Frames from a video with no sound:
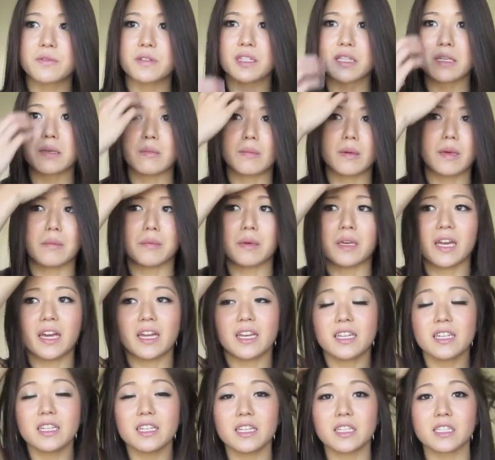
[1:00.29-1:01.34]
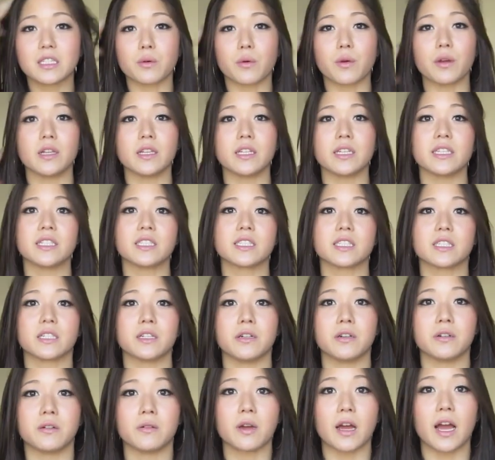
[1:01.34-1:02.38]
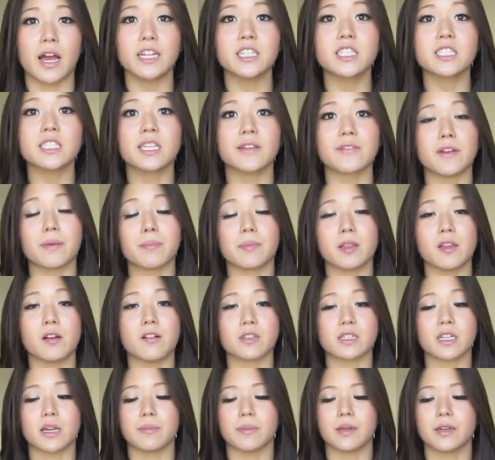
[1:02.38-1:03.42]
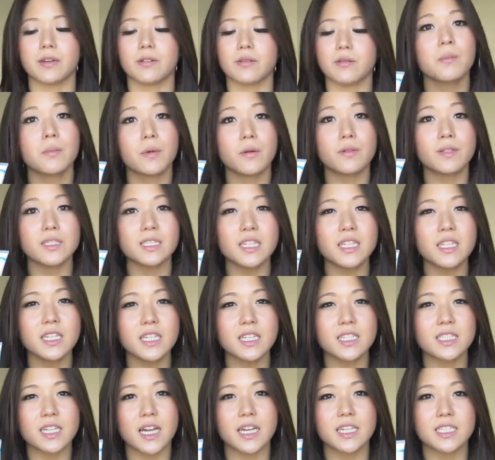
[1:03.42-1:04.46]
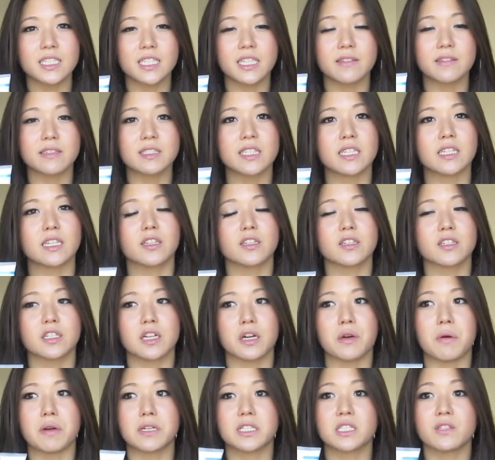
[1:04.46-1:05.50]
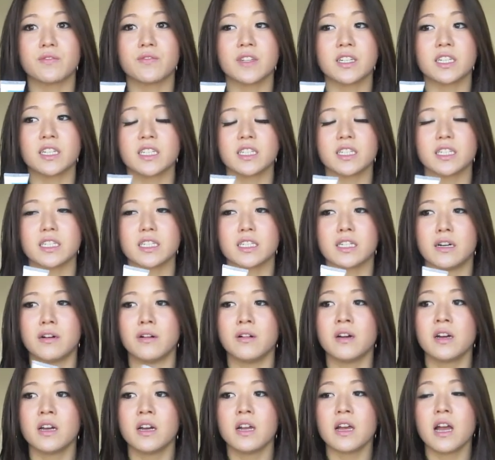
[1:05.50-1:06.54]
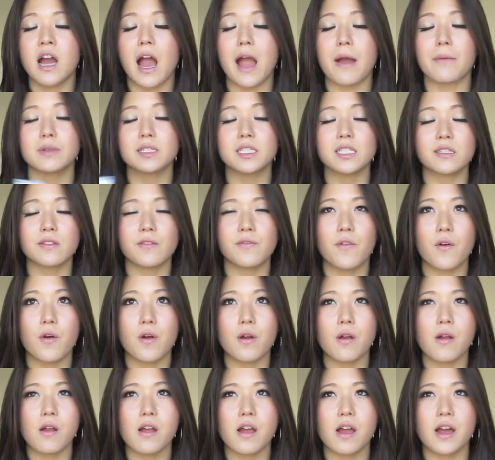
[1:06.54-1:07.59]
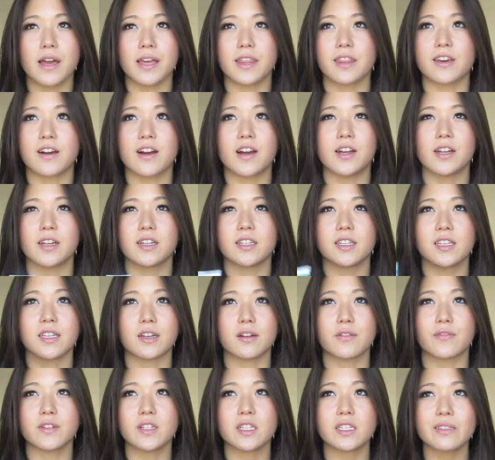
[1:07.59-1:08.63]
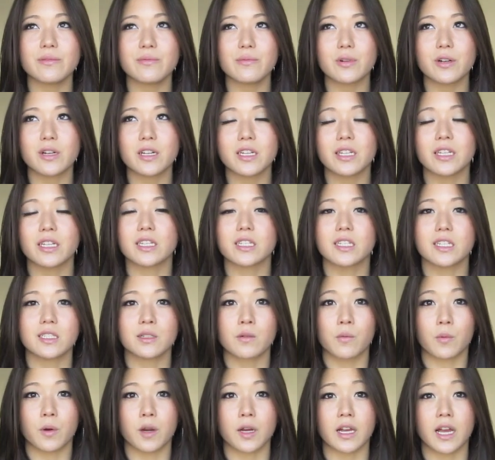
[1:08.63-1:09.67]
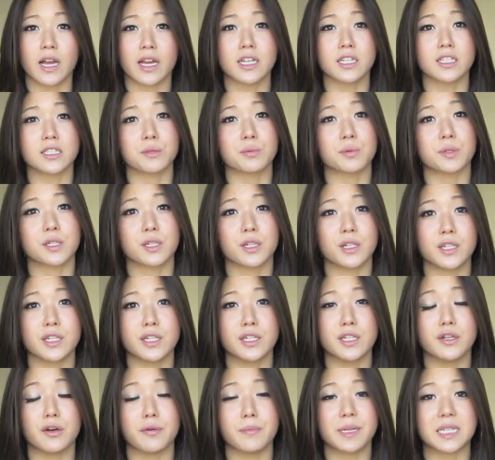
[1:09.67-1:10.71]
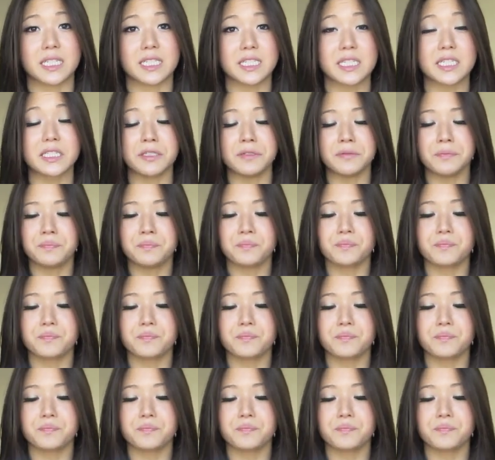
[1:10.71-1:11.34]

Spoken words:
really made me any less oily, and so I just given up a long time ago. But recently I decided to give this another go. I just figured, I went to Sephora, I thought, if it doesn't work, then it doesn't work, I can just return it, no big deal.